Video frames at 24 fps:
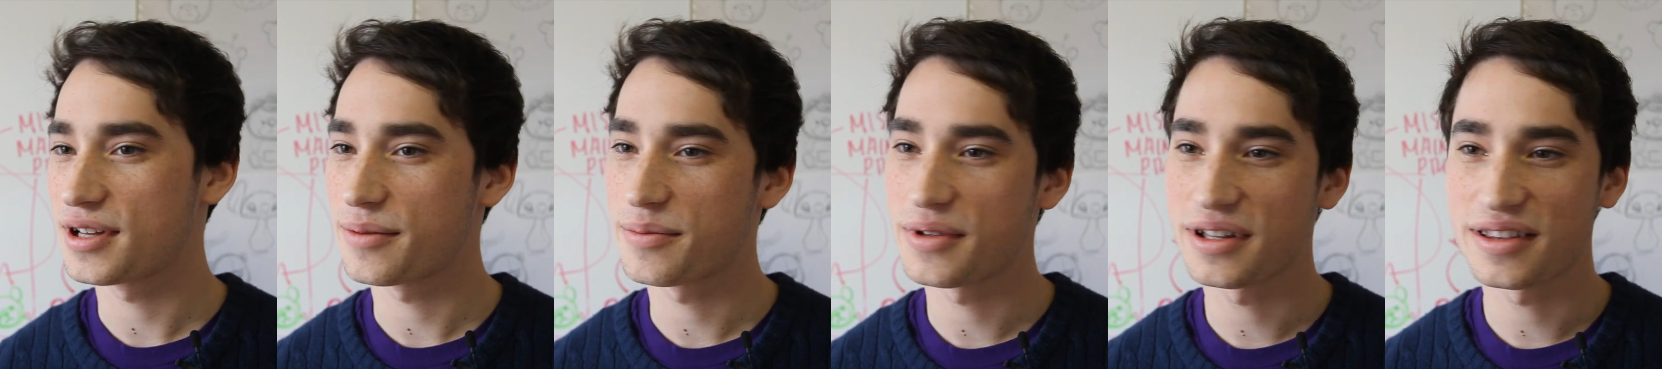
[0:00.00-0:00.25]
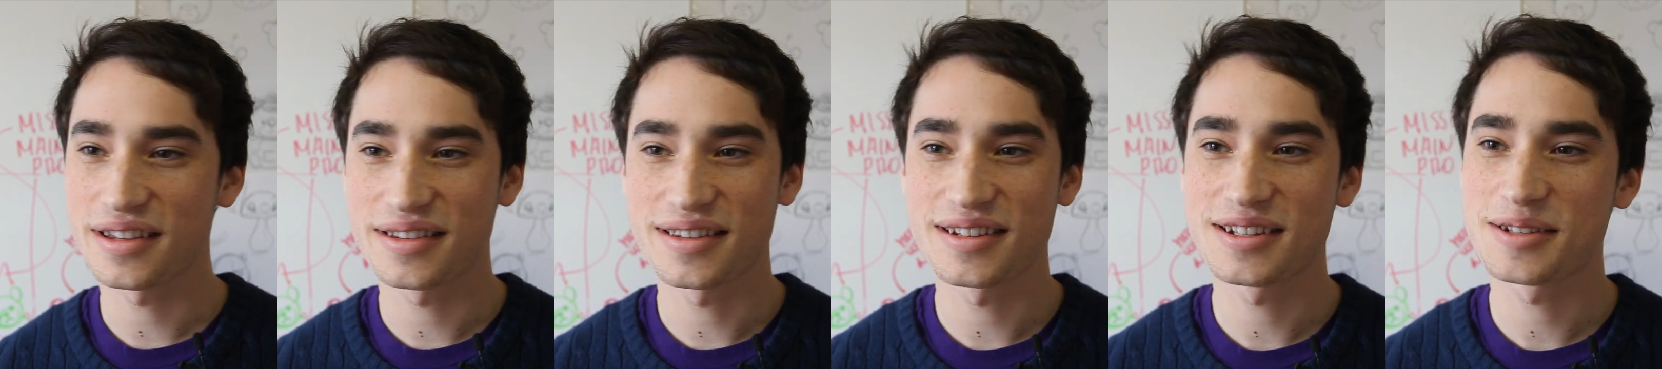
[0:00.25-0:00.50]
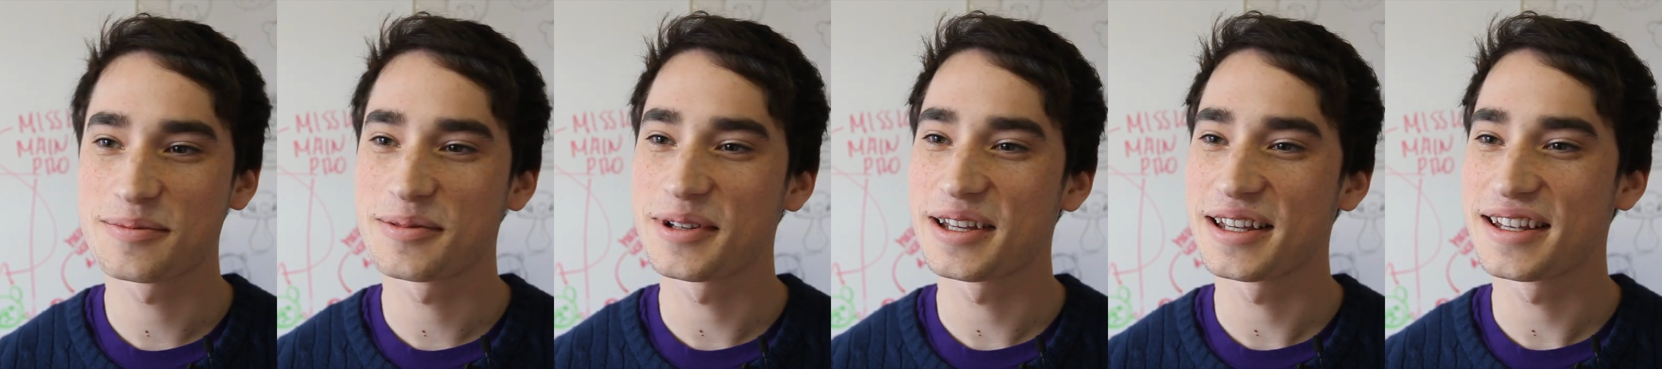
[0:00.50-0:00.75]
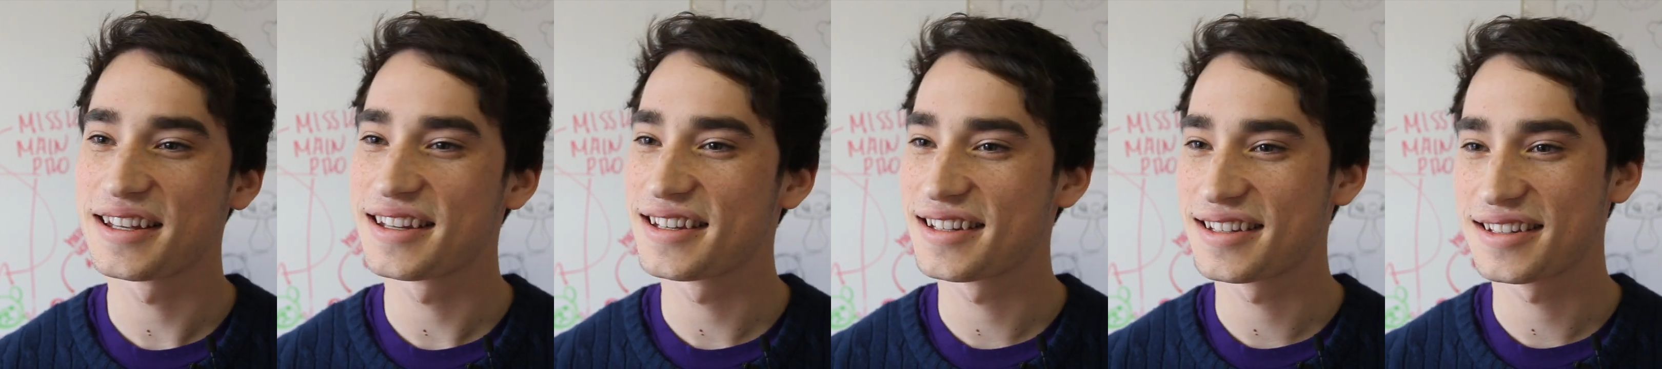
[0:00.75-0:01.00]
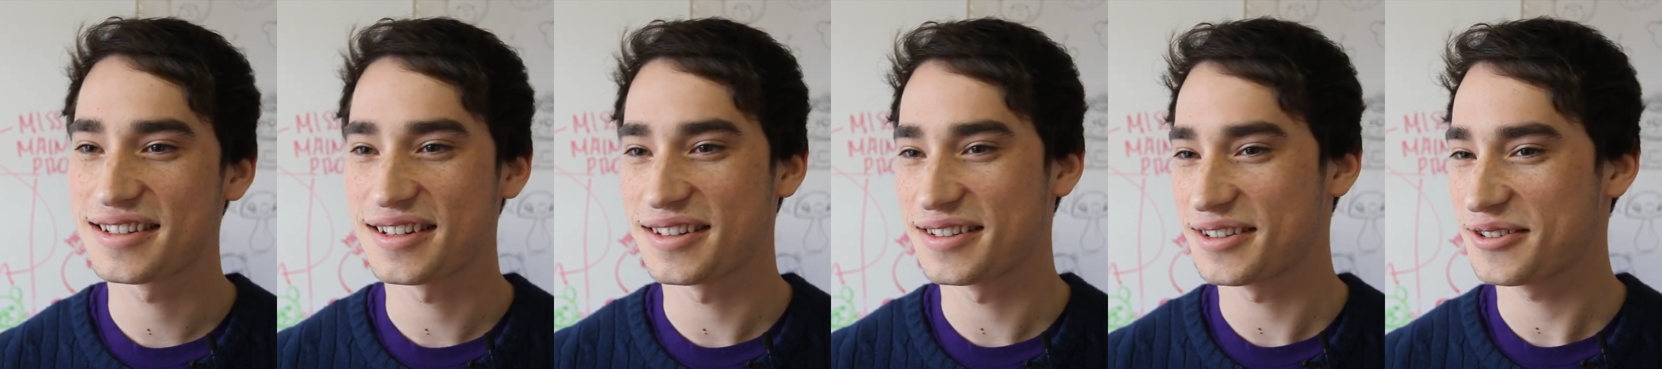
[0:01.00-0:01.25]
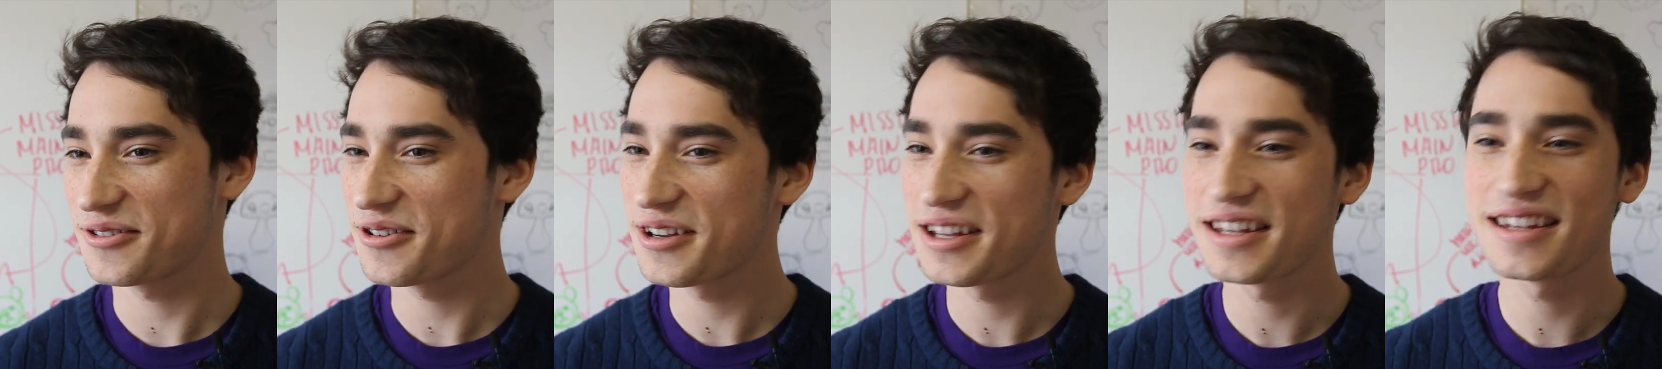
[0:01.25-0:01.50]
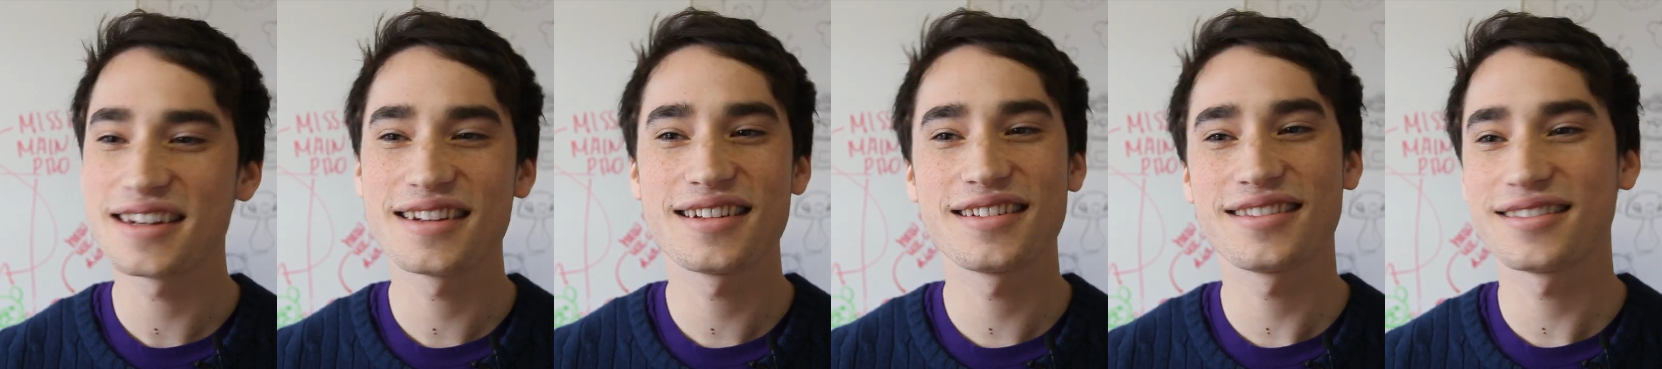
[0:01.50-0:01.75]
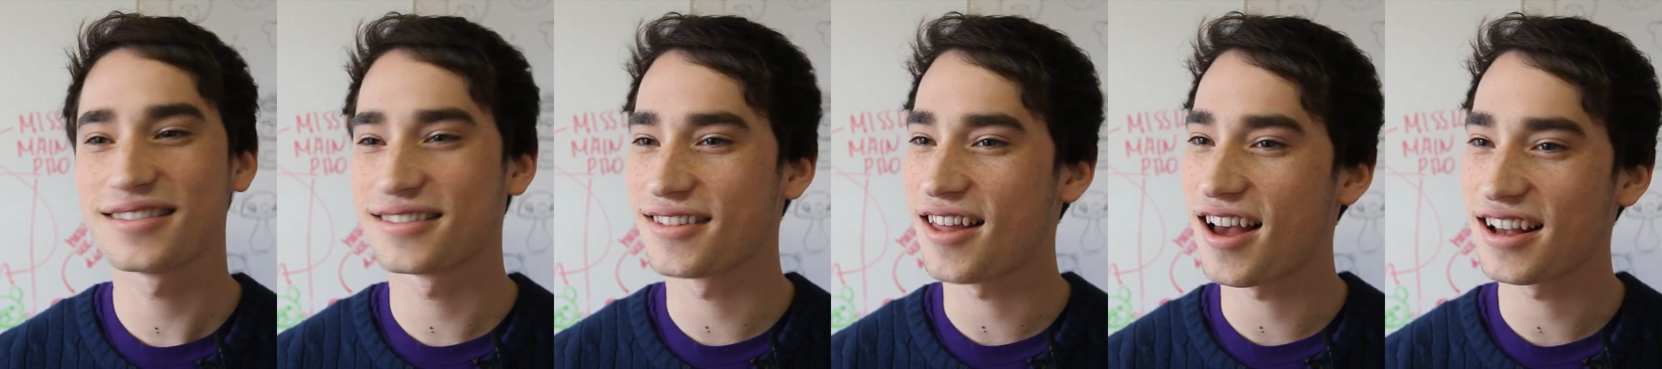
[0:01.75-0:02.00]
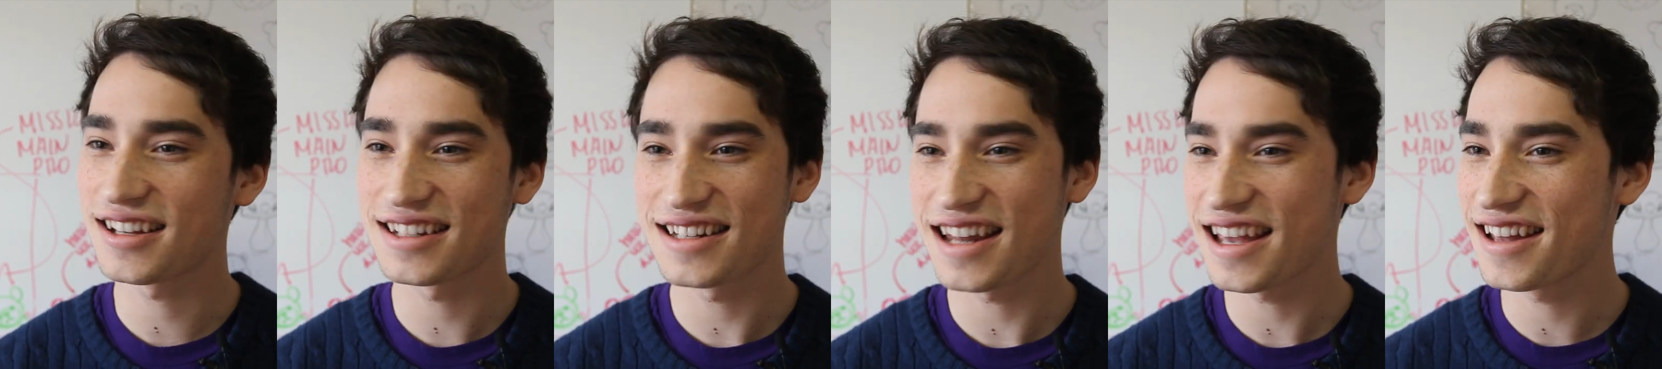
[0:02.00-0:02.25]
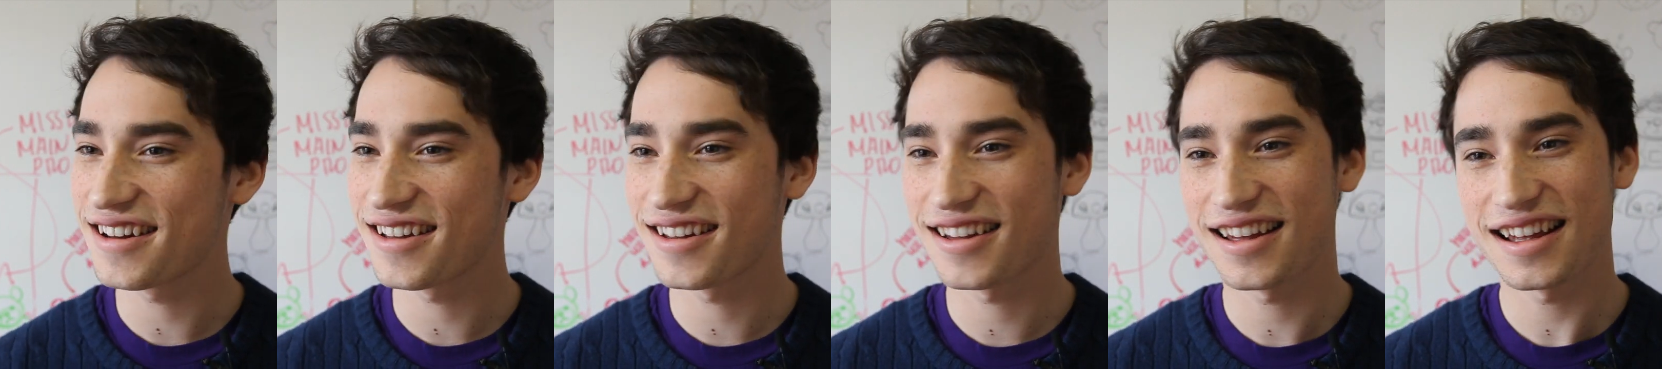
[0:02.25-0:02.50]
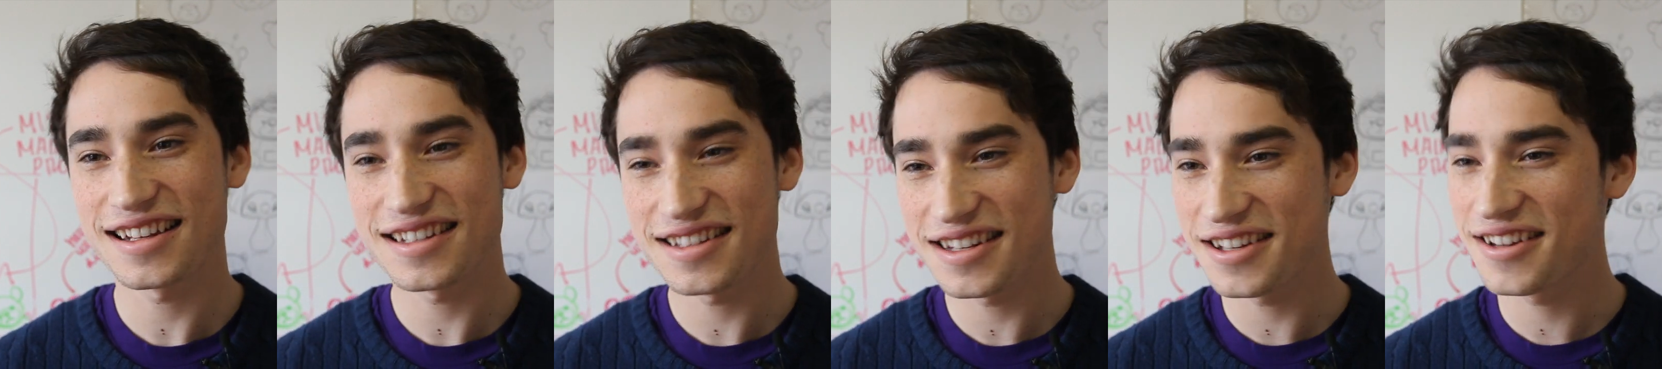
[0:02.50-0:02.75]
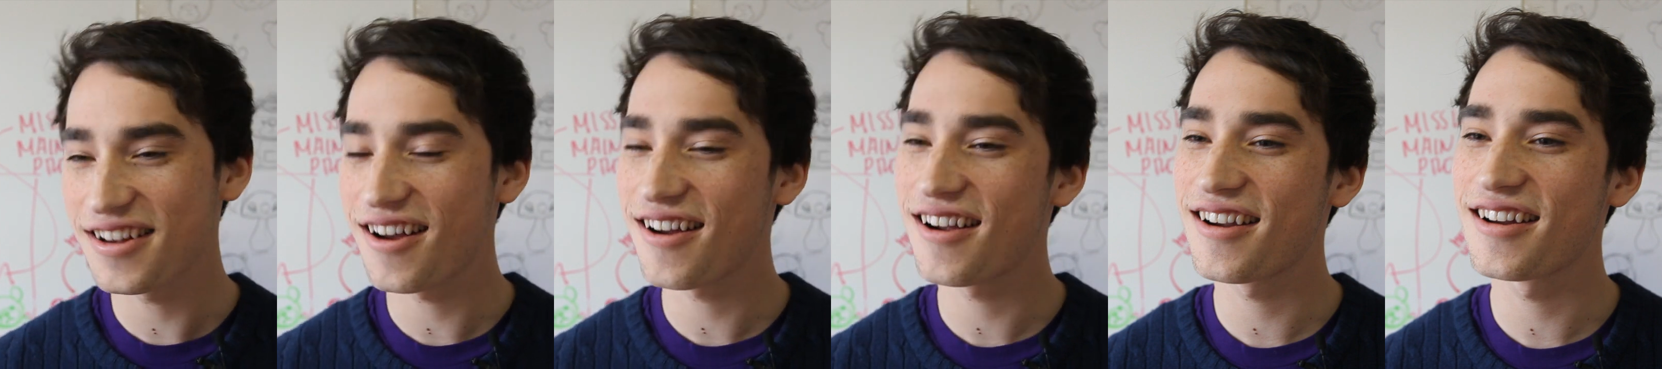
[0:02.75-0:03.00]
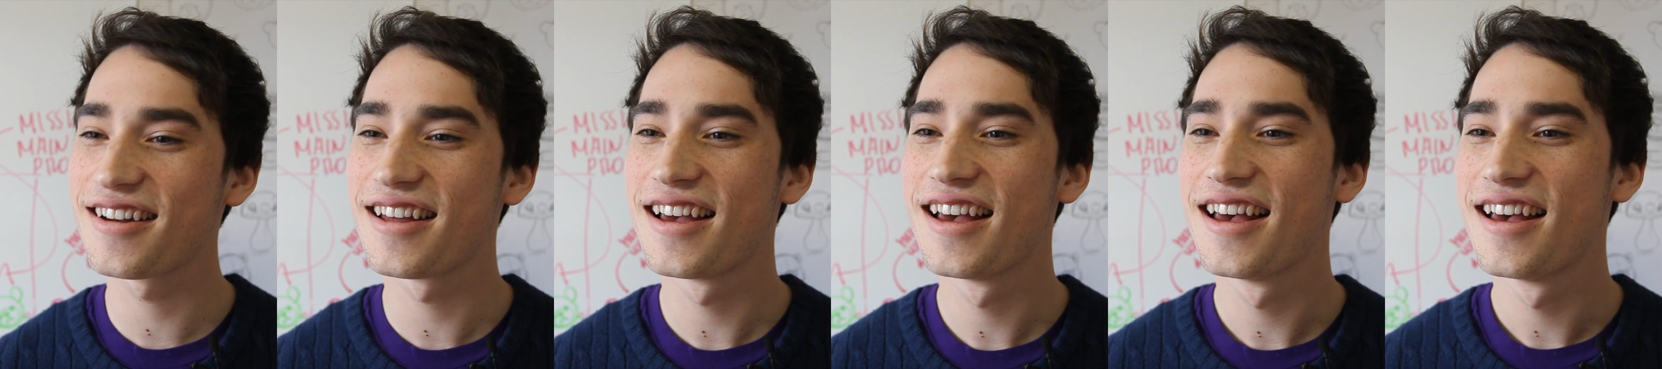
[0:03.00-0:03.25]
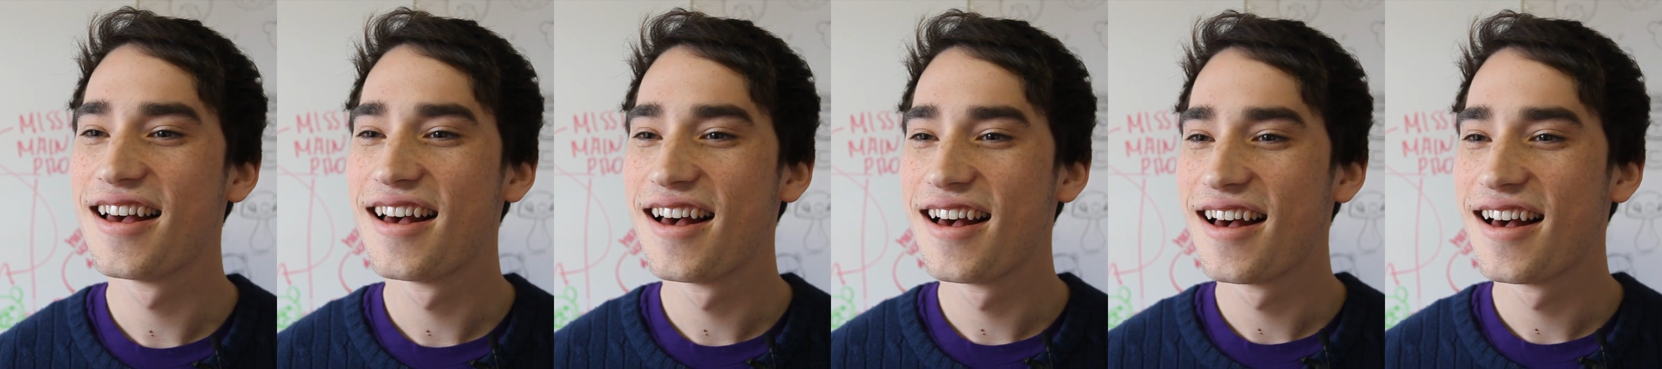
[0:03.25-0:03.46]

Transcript: something that displays screen, logs data on SD card,